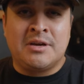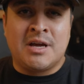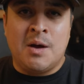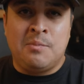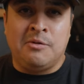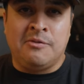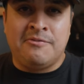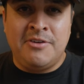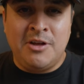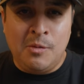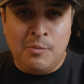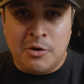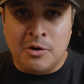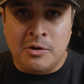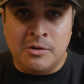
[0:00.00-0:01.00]
a couple
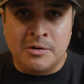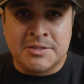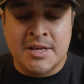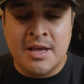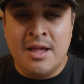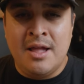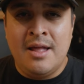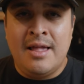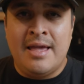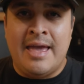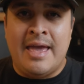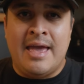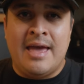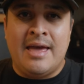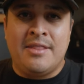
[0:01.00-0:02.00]
film rolls,
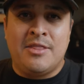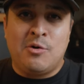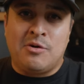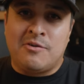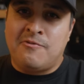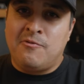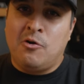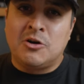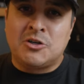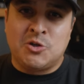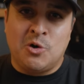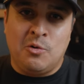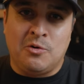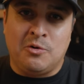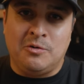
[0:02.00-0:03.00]
and there were four
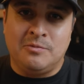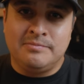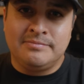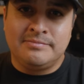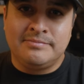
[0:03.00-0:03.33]
total.